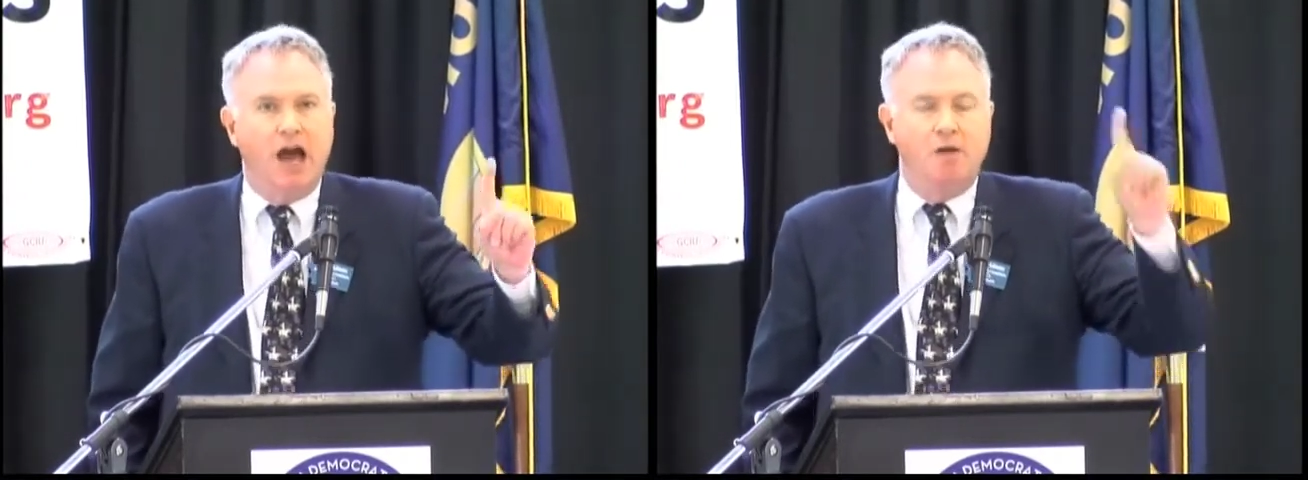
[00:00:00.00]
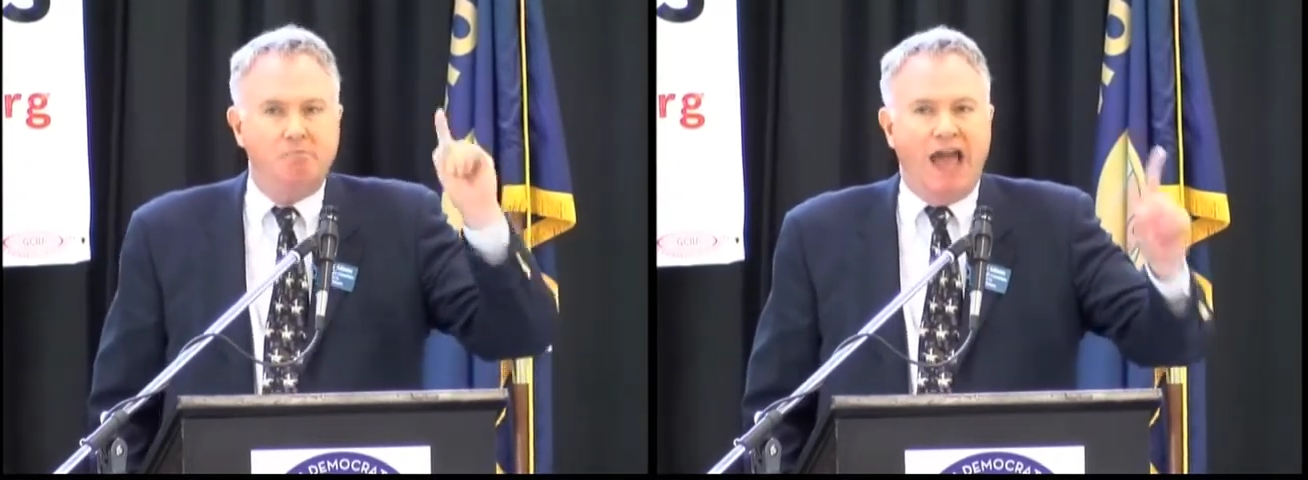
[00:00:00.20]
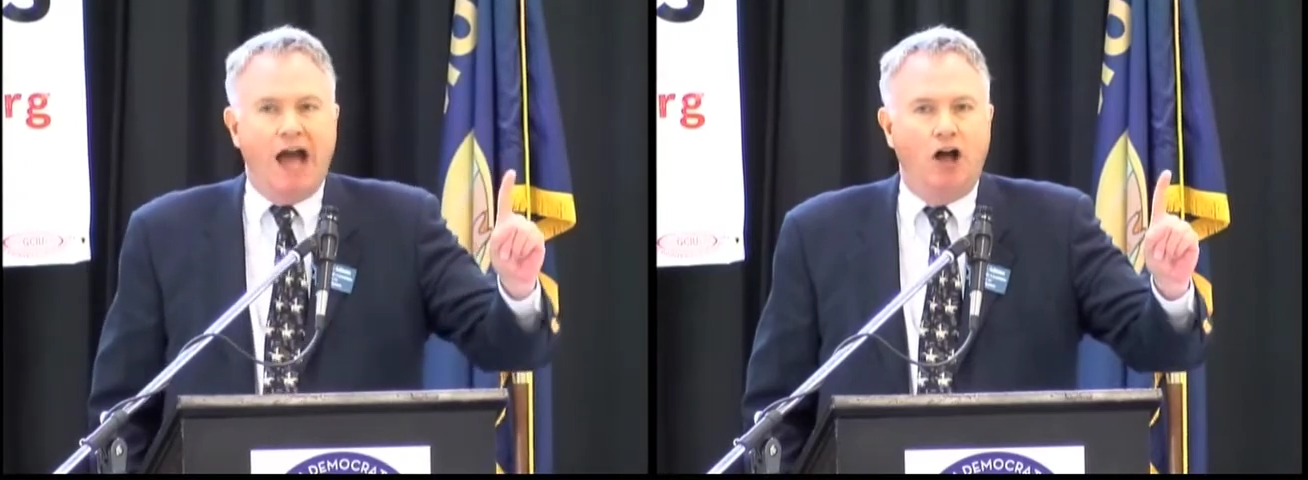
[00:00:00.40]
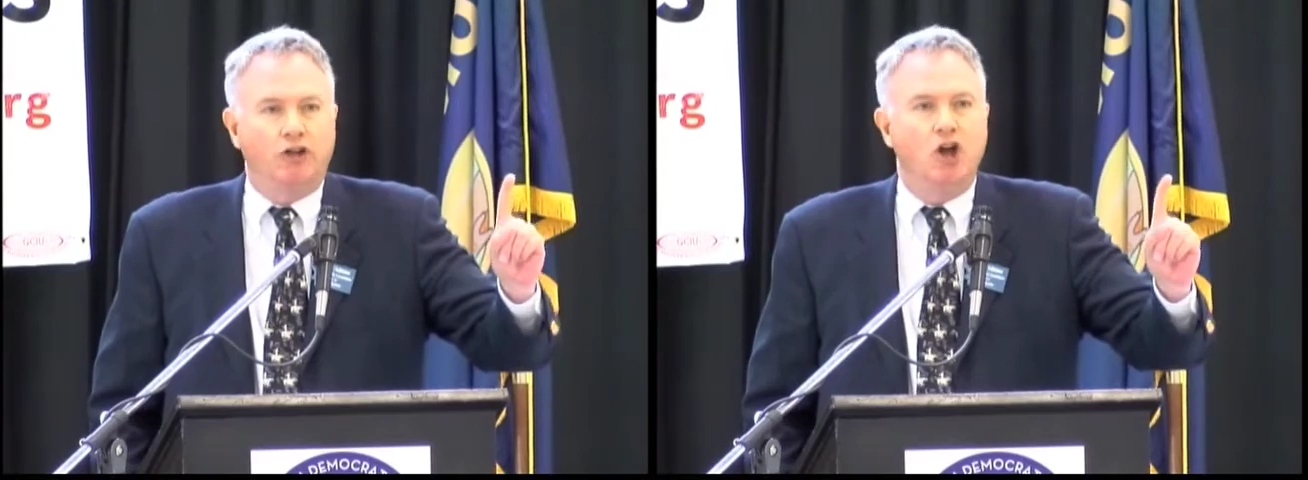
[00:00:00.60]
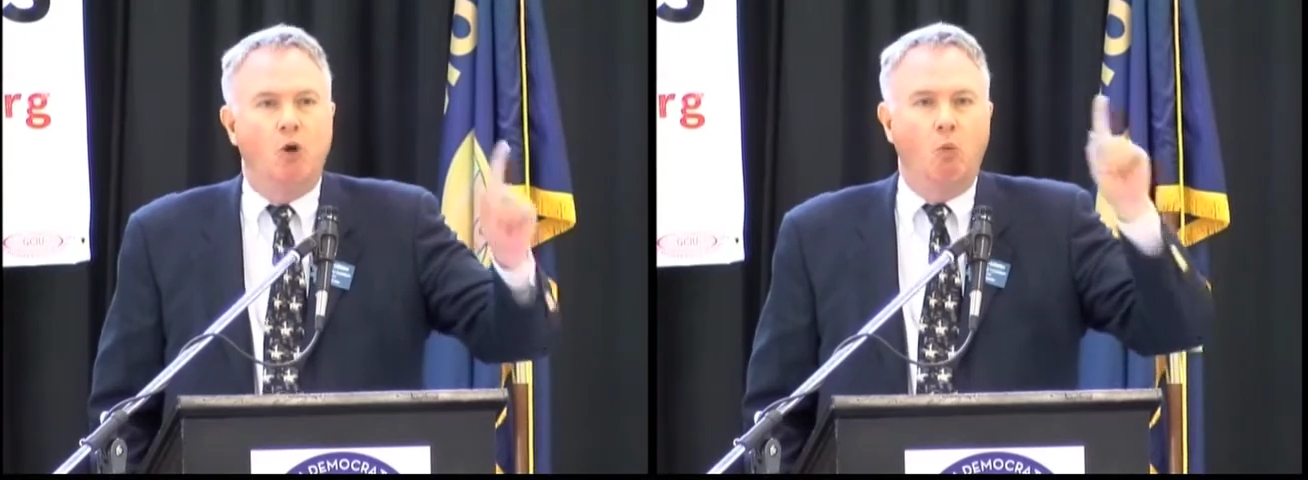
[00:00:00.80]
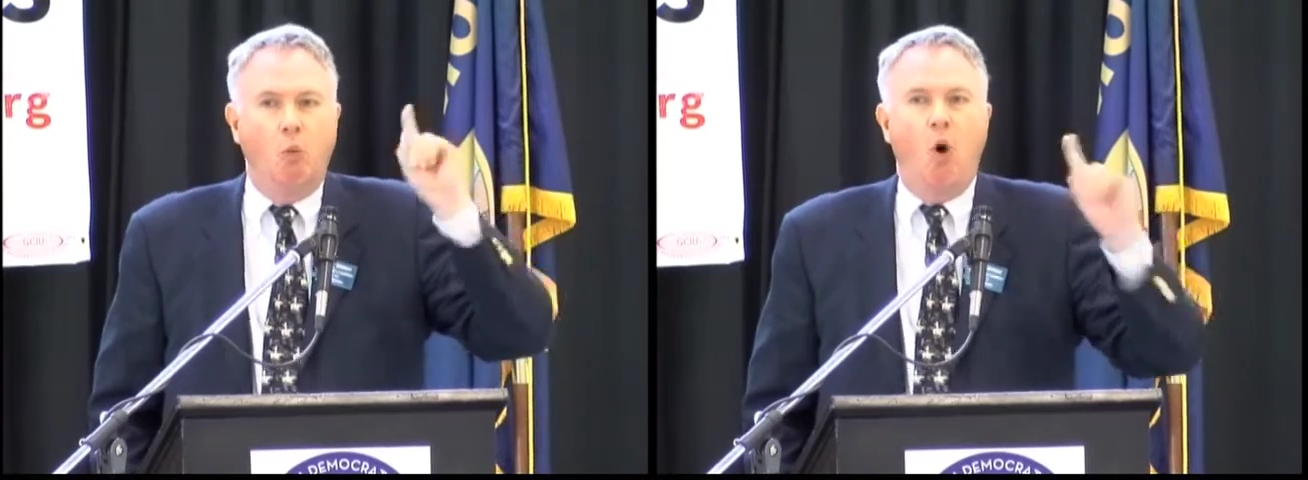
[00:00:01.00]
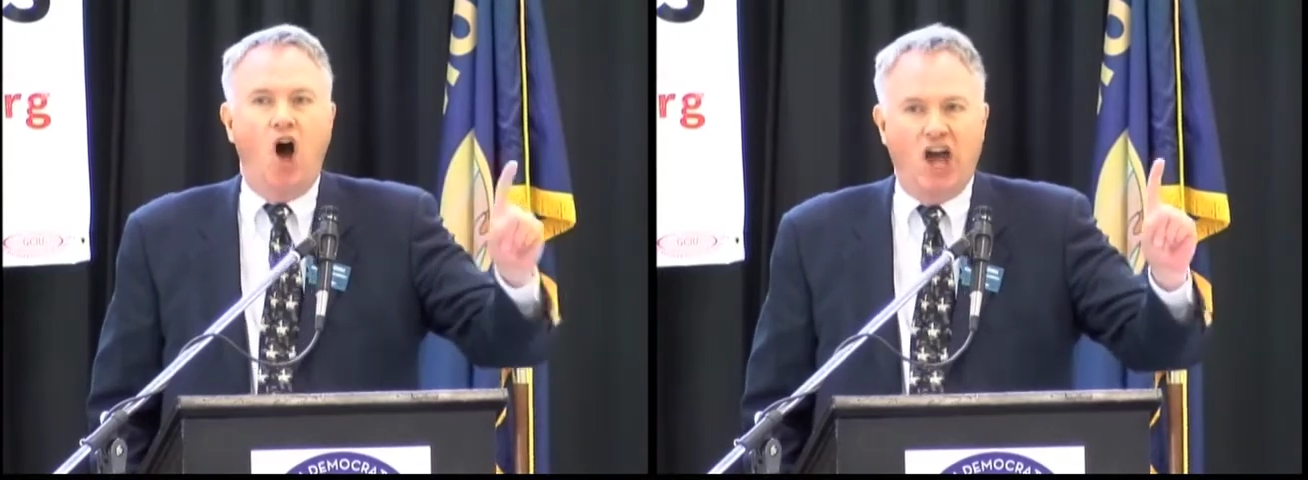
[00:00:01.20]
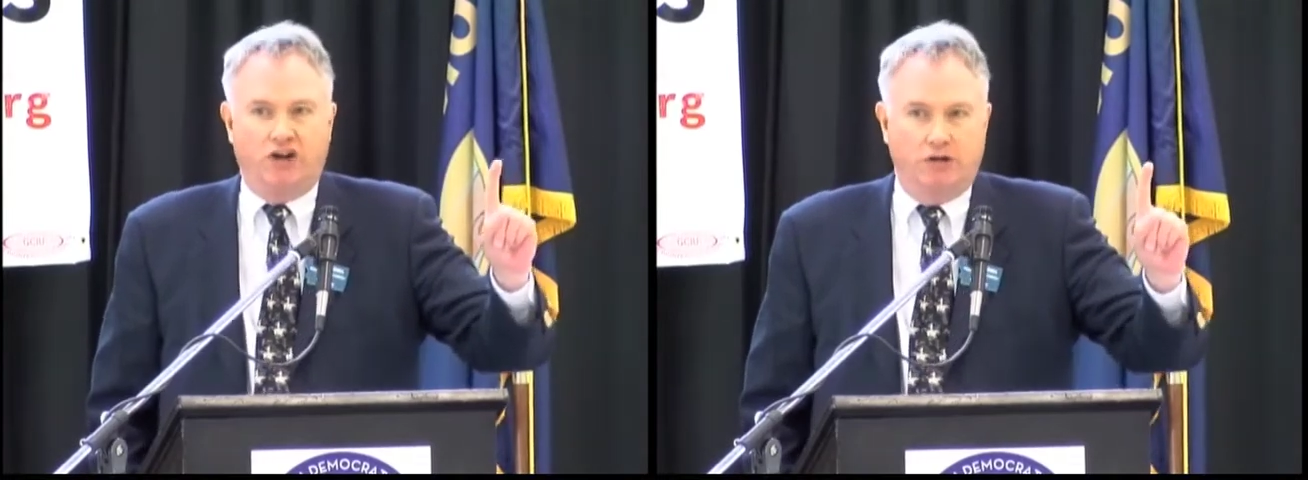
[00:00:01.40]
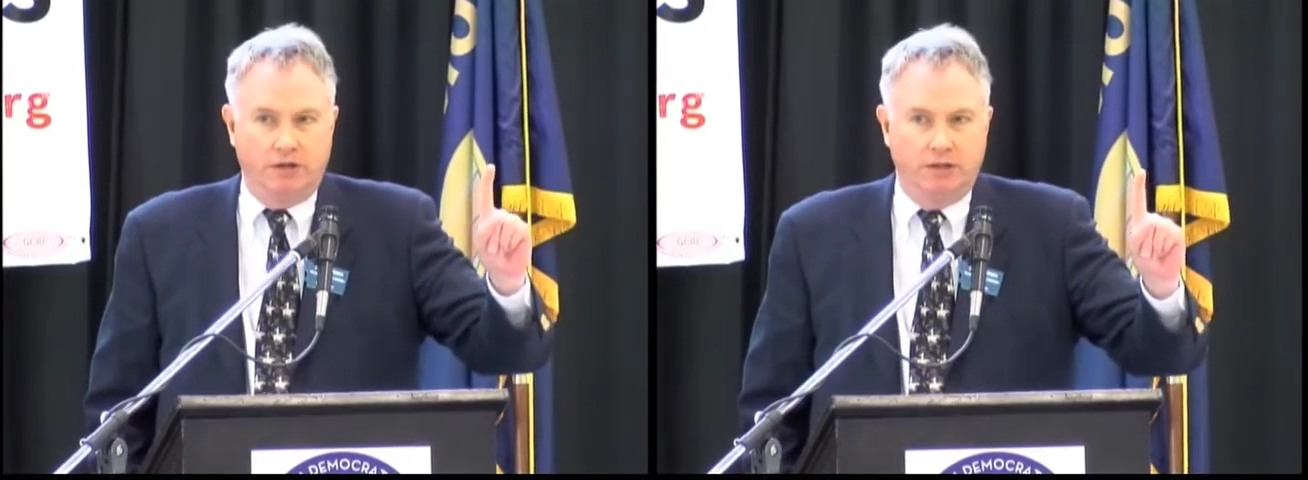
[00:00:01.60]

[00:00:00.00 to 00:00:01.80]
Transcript: about water,